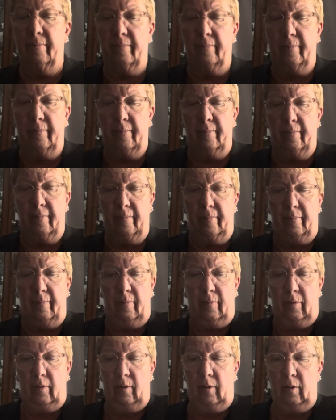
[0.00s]

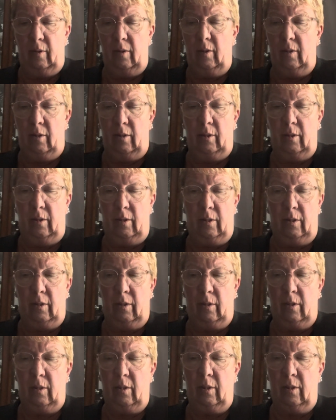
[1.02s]

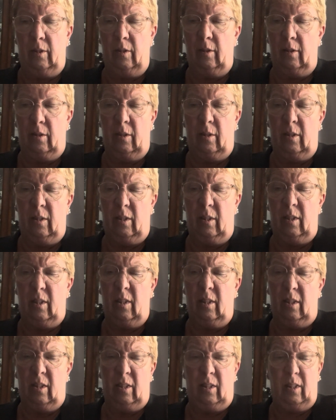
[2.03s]

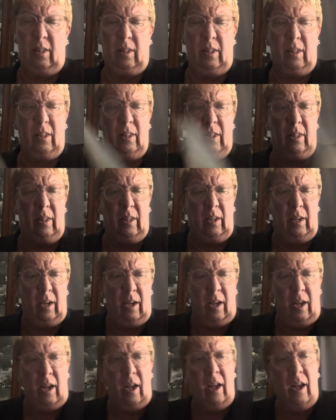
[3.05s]

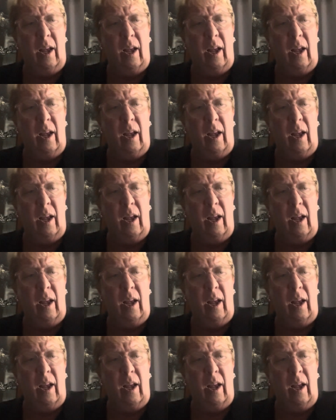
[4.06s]
Nobody speaks.